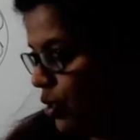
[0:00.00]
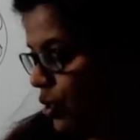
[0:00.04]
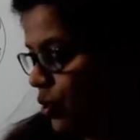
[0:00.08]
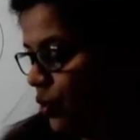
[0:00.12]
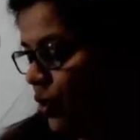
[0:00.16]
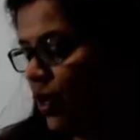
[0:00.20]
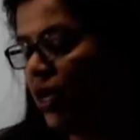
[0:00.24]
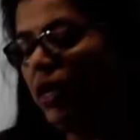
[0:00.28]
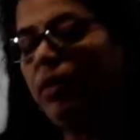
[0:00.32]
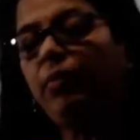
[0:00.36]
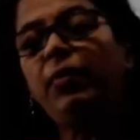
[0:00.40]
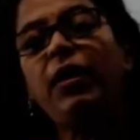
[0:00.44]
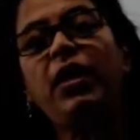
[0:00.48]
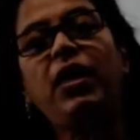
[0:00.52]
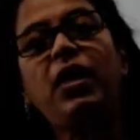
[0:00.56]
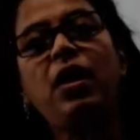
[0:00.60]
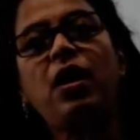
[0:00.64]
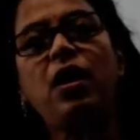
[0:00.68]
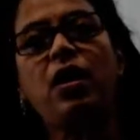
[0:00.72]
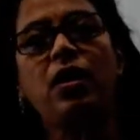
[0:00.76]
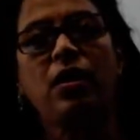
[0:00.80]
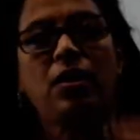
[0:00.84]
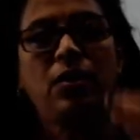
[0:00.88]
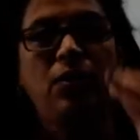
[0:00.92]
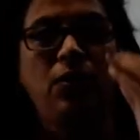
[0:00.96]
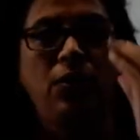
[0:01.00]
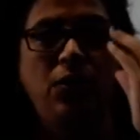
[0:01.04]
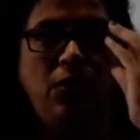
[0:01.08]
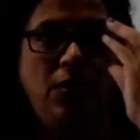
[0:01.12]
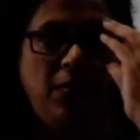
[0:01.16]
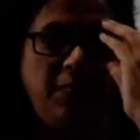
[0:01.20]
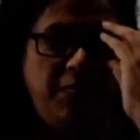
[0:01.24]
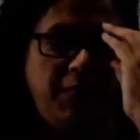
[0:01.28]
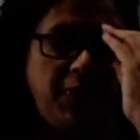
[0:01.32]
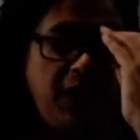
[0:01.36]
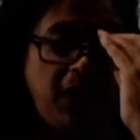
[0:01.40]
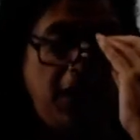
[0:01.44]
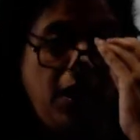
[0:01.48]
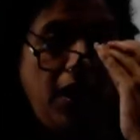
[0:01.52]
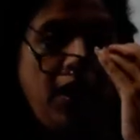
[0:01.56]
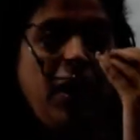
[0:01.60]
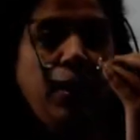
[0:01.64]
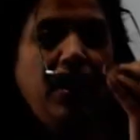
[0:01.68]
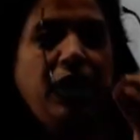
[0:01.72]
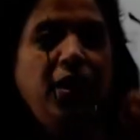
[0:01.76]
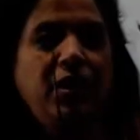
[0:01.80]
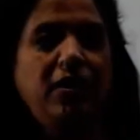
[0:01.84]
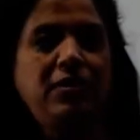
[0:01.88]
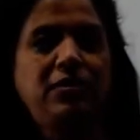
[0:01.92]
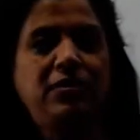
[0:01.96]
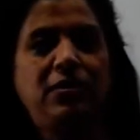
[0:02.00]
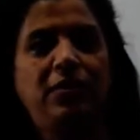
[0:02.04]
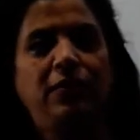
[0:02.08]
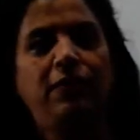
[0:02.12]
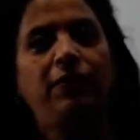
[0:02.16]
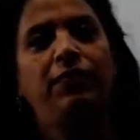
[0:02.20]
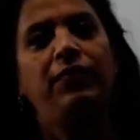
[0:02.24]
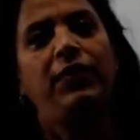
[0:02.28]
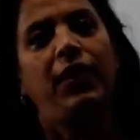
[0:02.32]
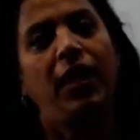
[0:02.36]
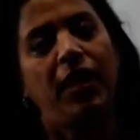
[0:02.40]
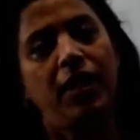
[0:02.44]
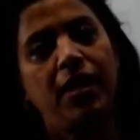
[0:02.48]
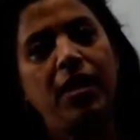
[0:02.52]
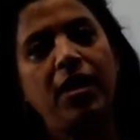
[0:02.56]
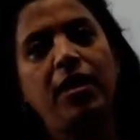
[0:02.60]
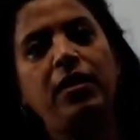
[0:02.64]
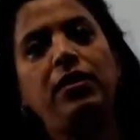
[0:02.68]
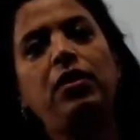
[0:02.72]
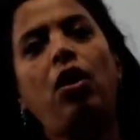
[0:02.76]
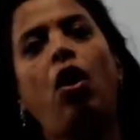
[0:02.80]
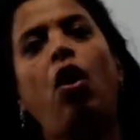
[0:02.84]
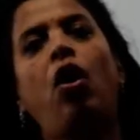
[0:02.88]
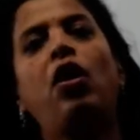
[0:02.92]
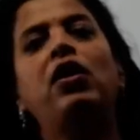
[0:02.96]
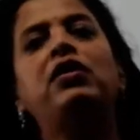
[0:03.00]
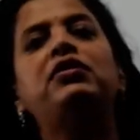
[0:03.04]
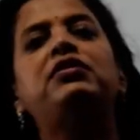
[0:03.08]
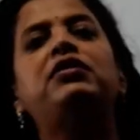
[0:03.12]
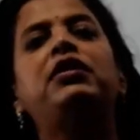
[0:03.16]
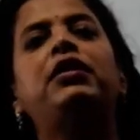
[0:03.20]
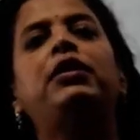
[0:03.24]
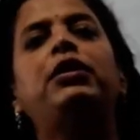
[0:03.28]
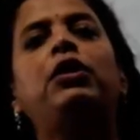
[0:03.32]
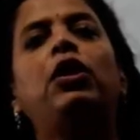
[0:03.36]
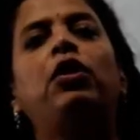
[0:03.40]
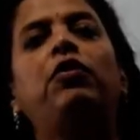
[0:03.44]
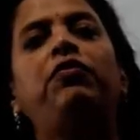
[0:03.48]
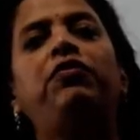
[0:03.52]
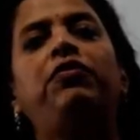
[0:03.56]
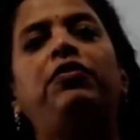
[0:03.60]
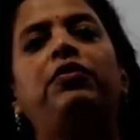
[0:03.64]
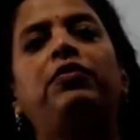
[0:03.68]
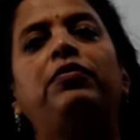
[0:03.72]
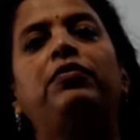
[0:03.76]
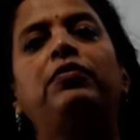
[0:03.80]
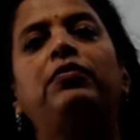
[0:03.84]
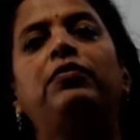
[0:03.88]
During menarche. Menarche is again the onset of